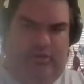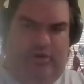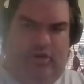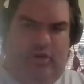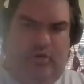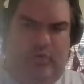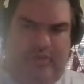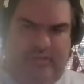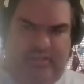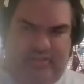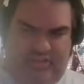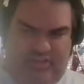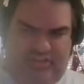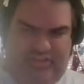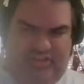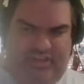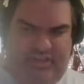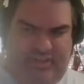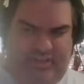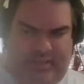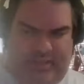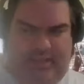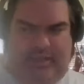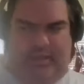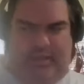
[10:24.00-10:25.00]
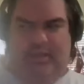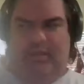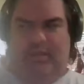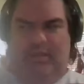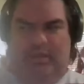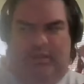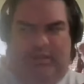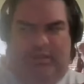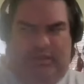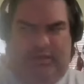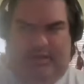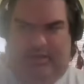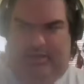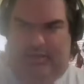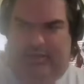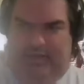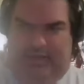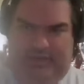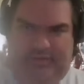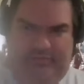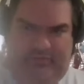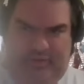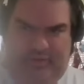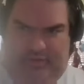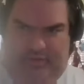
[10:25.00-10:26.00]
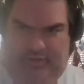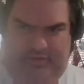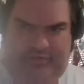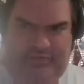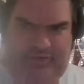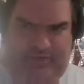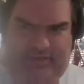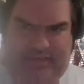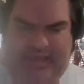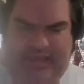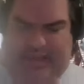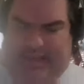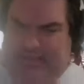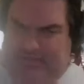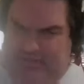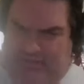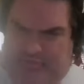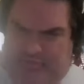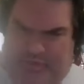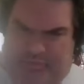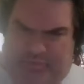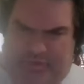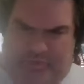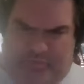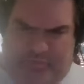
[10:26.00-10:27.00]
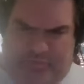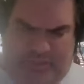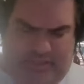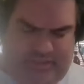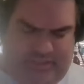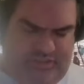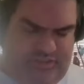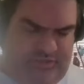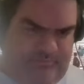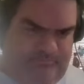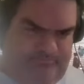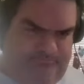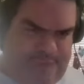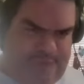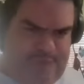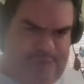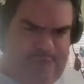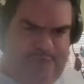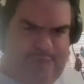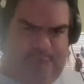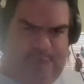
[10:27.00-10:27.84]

knowing the city, that has to be a big plus. Mm-hmm.